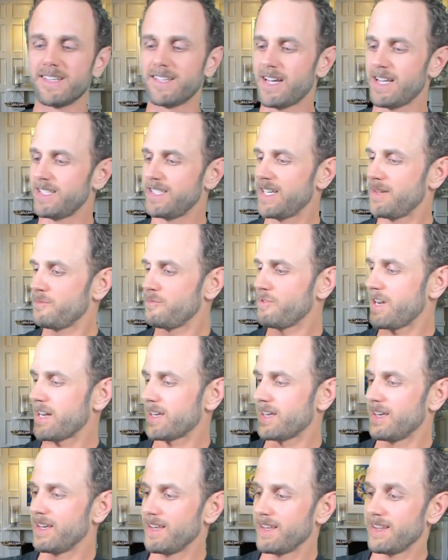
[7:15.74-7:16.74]
Got Tim
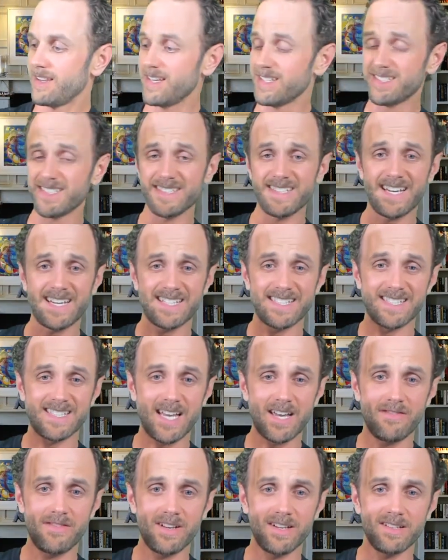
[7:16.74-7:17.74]
Crack. This is like
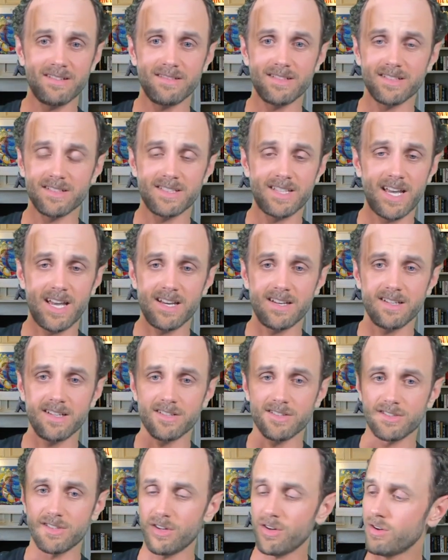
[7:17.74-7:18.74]
7 or 10
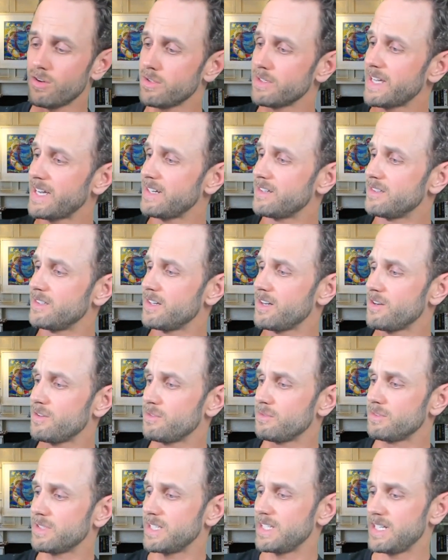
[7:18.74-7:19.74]
years old. I don't
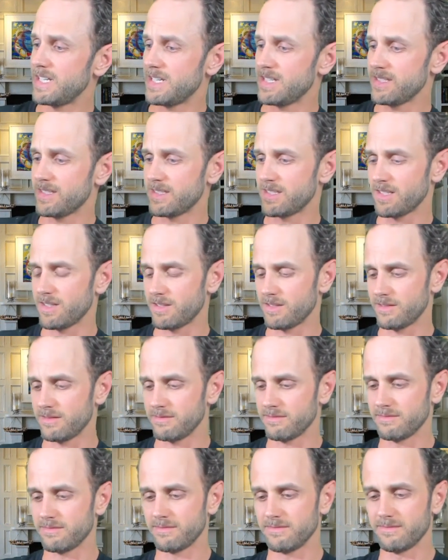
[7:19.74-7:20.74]
know what it is.
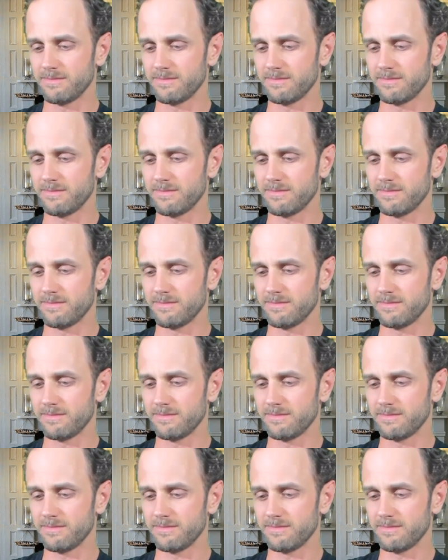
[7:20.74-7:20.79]
So,